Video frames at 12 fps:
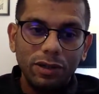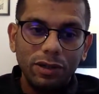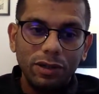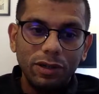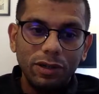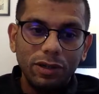
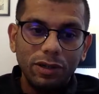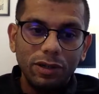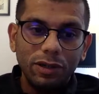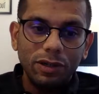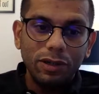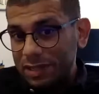Now, that's
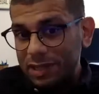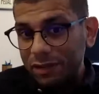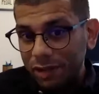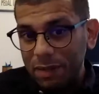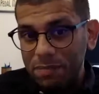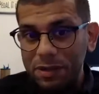insofar as
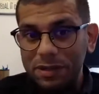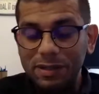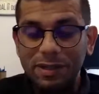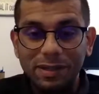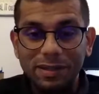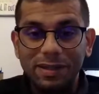development
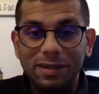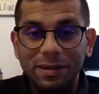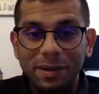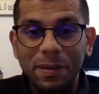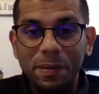is concerned.